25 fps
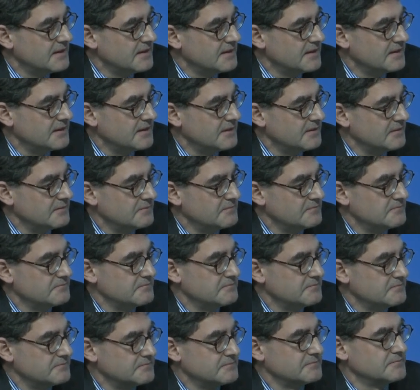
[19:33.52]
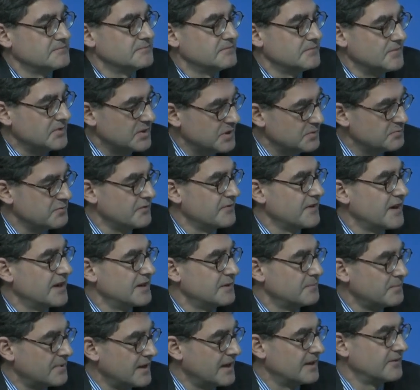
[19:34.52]
you, know, you provide
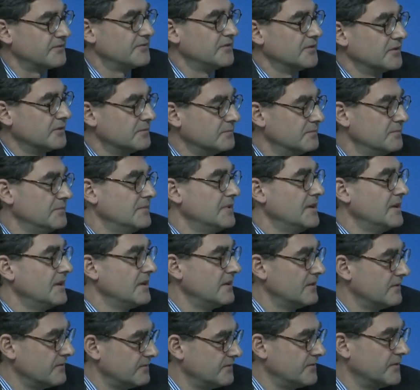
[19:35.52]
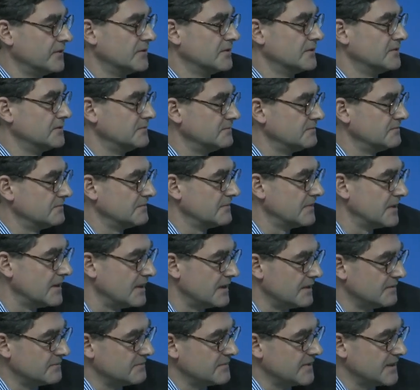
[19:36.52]
a platform for
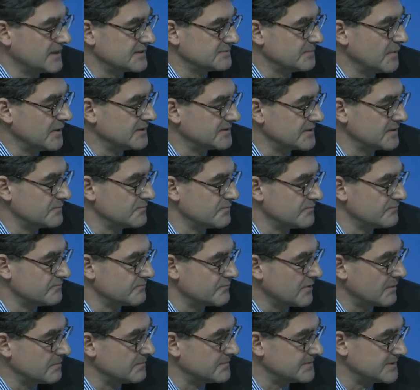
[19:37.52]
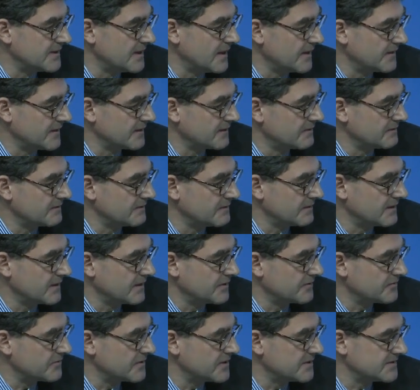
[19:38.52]
um, exposing problems in other
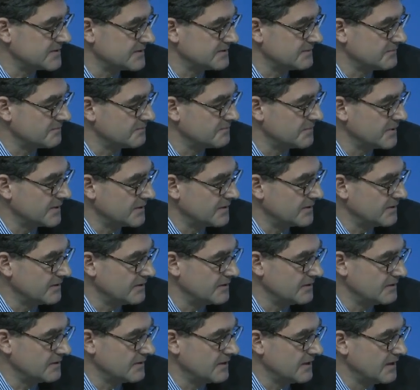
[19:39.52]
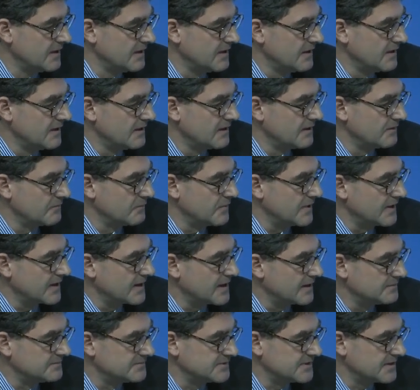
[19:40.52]
countries, but when it
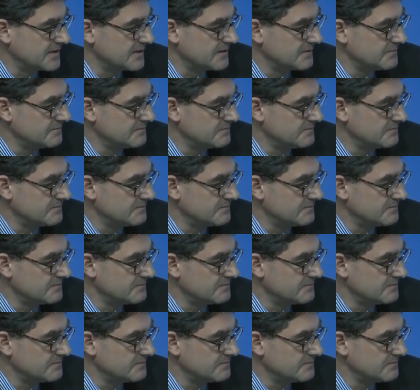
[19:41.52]
comes to